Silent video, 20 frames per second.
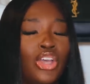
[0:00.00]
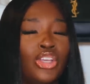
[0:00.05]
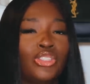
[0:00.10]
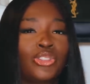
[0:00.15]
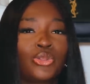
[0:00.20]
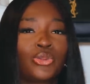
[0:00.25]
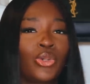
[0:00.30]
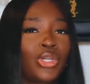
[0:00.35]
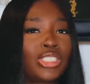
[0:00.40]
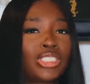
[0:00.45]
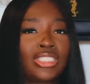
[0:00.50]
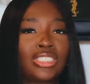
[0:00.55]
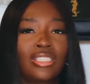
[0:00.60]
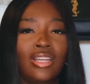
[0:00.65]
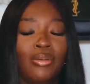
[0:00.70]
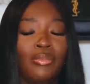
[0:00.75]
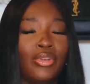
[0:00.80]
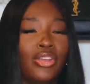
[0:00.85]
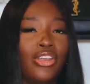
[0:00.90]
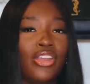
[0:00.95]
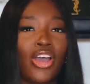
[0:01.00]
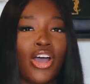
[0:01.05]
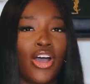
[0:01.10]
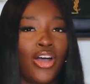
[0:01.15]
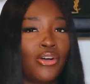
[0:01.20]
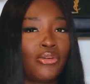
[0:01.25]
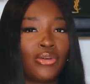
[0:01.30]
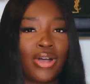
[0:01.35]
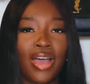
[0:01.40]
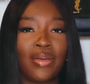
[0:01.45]
source them.
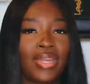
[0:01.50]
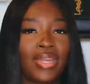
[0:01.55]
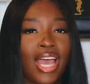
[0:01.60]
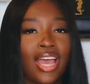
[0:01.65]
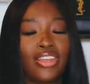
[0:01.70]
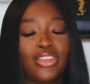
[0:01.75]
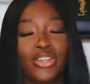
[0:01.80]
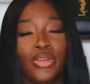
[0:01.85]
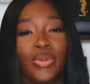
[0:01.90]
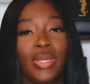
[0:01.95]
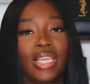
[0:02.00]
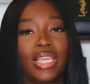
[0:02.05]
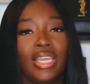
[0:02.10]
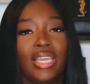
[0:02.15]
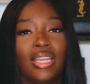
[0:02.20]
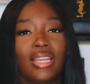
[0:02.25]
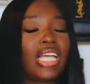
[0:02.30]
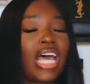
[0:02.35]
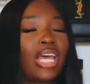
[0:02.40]
No, not doing it.